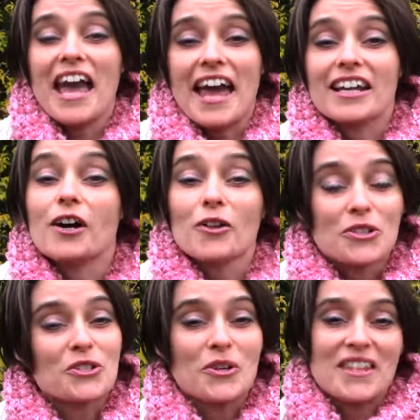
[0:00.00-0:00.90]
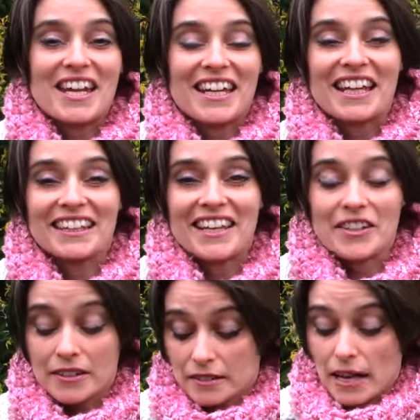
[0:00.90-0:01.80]
and I'll also show you that again
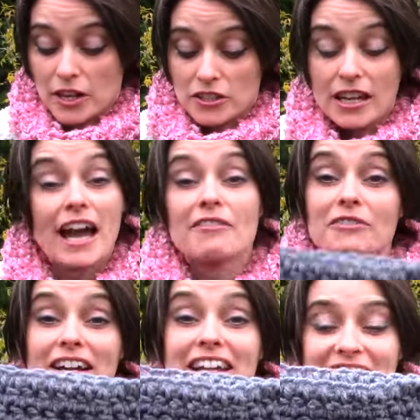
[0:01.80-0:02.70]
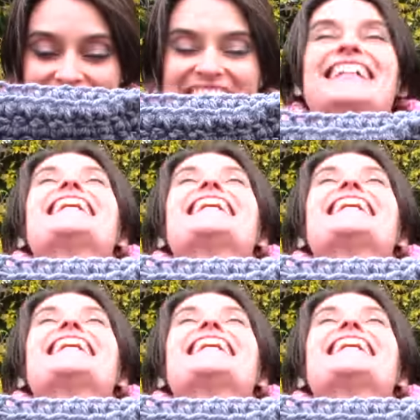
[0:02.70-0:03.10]
later. Actually, I have it right here.